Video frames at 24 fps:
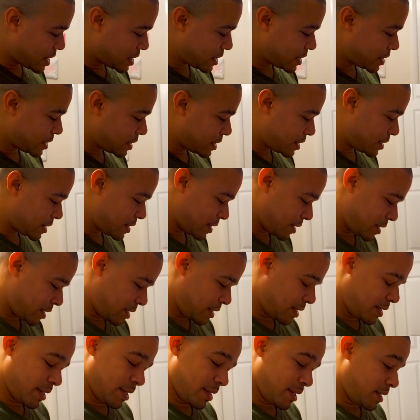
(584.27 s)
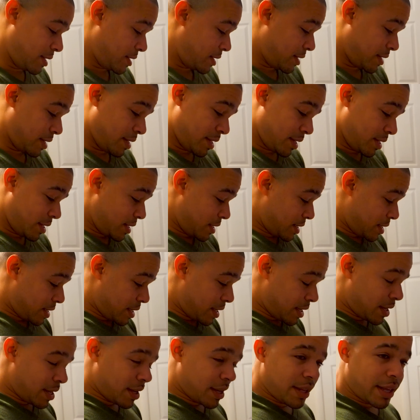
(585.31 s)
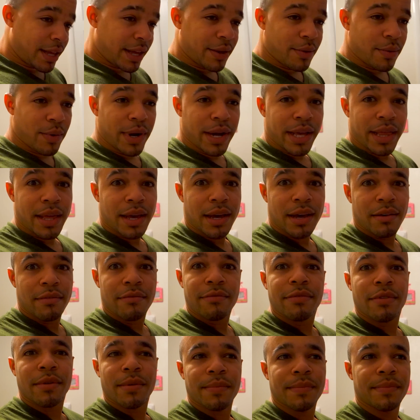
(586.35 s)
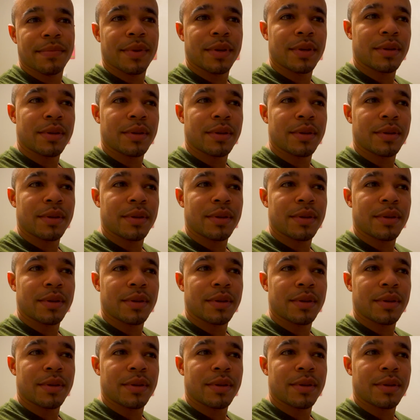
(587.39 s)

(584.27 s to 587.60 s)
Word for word: That's just like where did that come from?